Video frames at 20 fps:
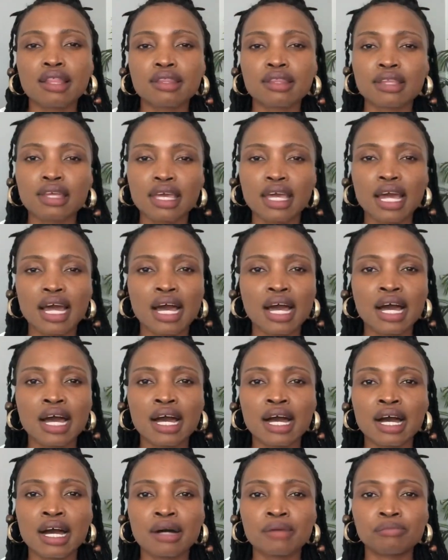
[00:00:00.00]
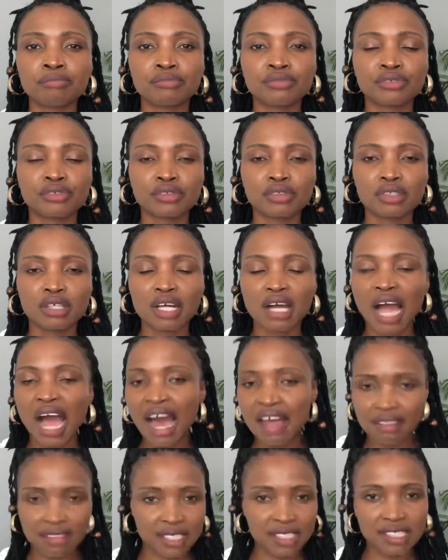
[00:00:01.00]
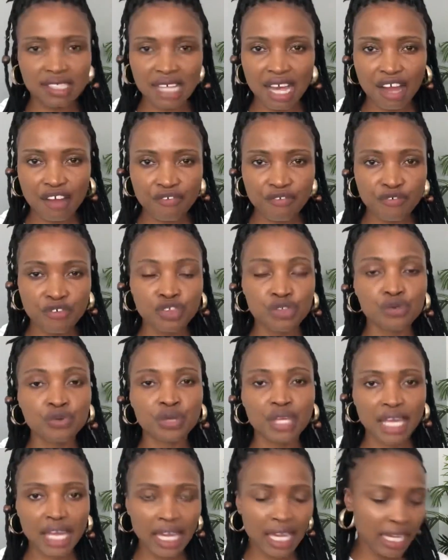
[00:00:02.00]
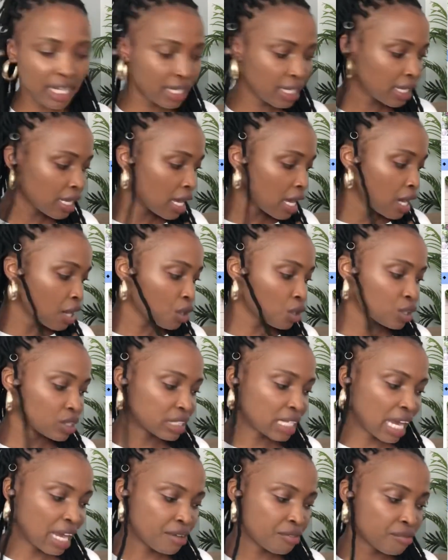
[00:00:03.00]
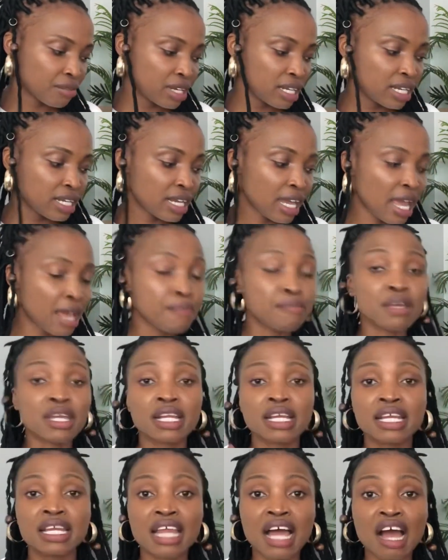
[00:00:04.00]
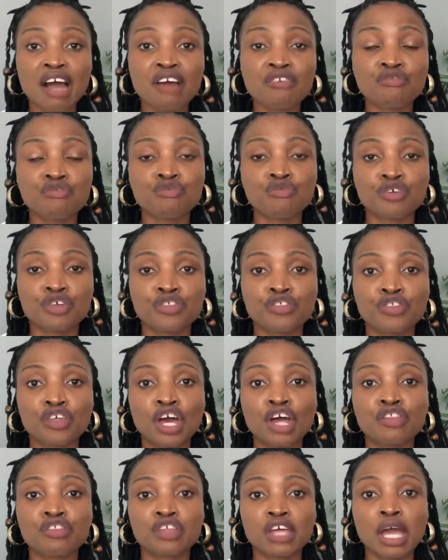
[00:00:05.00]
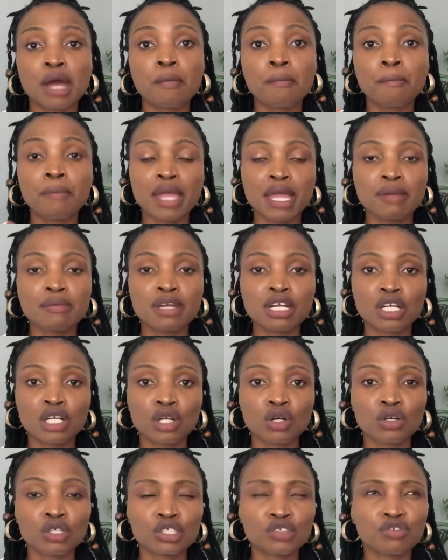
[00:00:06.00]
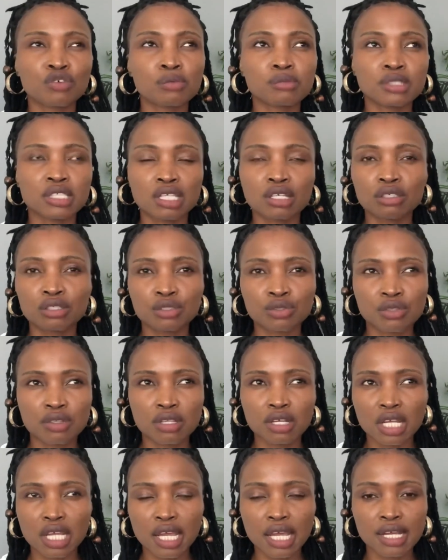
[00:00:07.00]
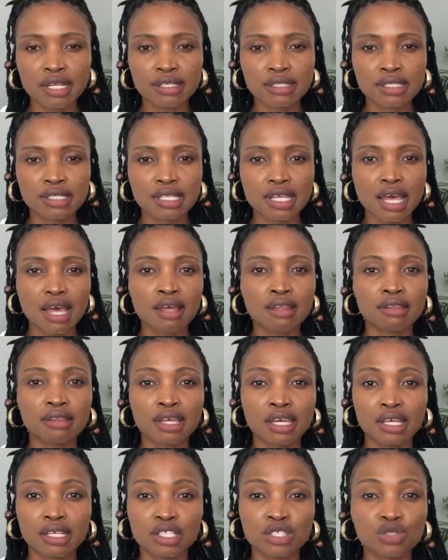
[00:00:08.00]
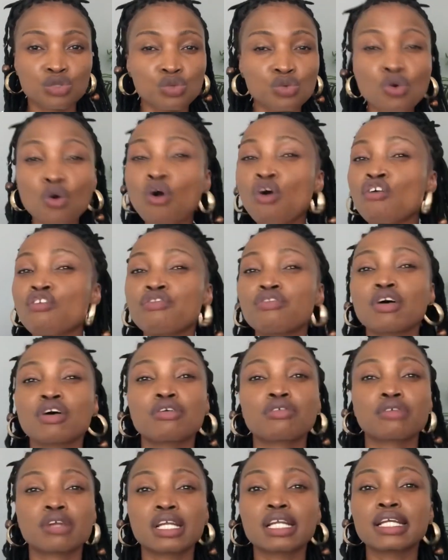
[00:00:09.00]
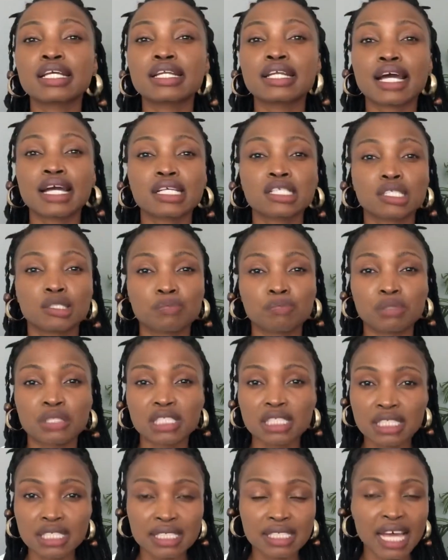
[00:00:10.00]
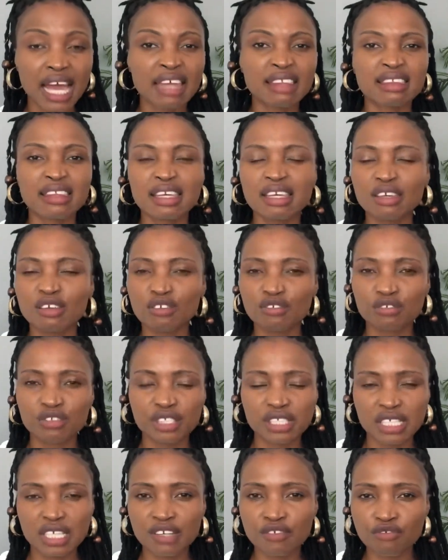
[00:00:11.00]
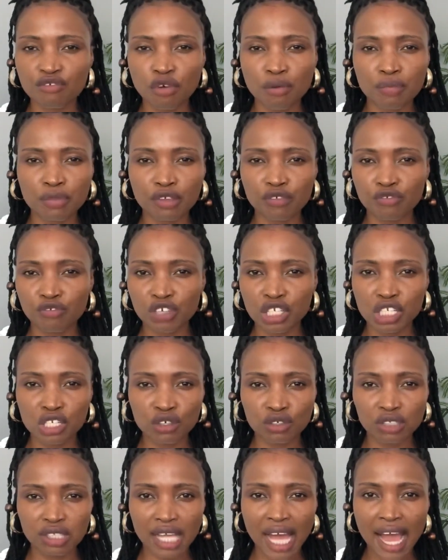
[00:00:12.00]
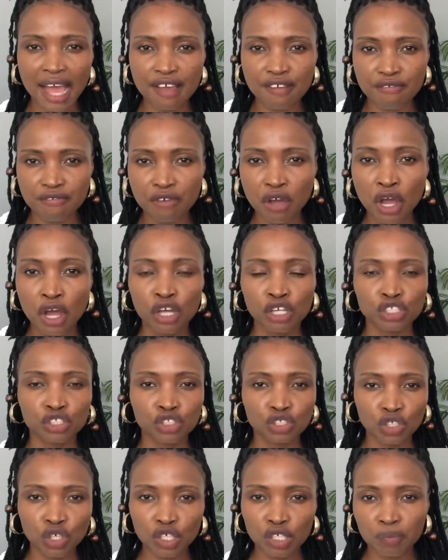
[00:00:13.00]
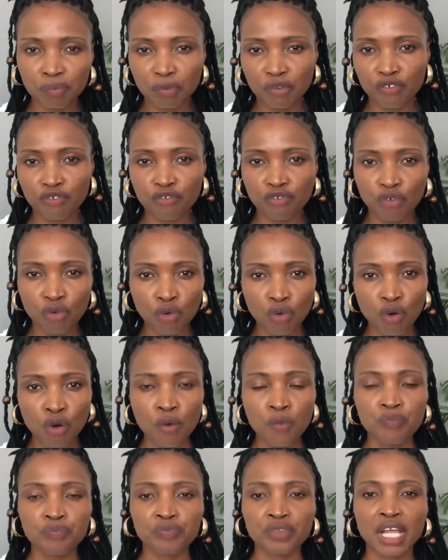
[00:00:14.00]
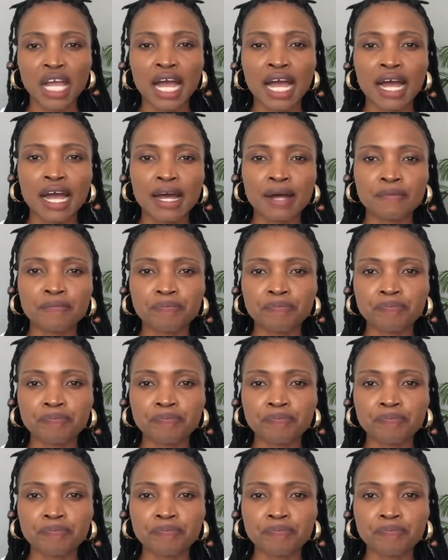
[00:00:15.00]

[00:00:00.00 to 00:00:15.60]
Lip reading: their other stuff, you can, because I really am in love with their baby clothes from 0 to 3 years. They do offer really nice pieces. I think you've seen from the videos I've shot before. Hi,